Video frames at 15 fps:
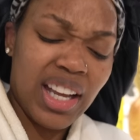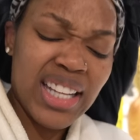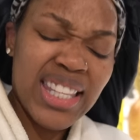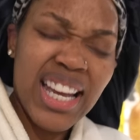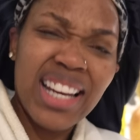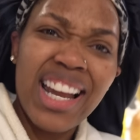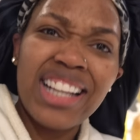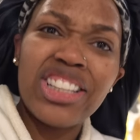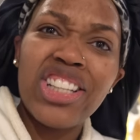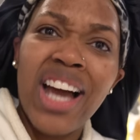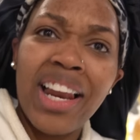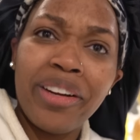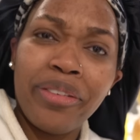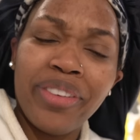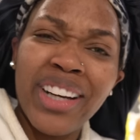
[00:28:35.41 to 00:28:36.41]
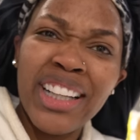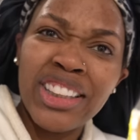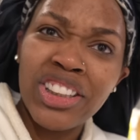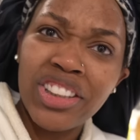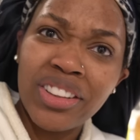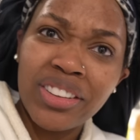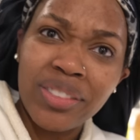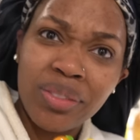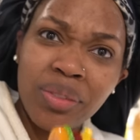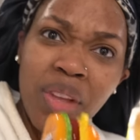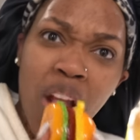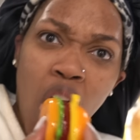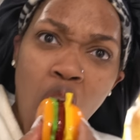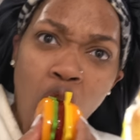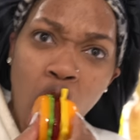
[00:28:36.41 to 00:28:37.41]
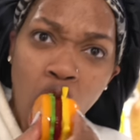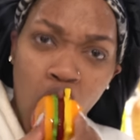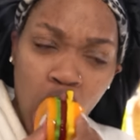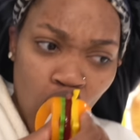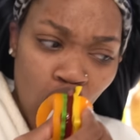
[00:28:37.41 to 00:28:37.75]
It tastes like Jolly Rancher. Uh-huh.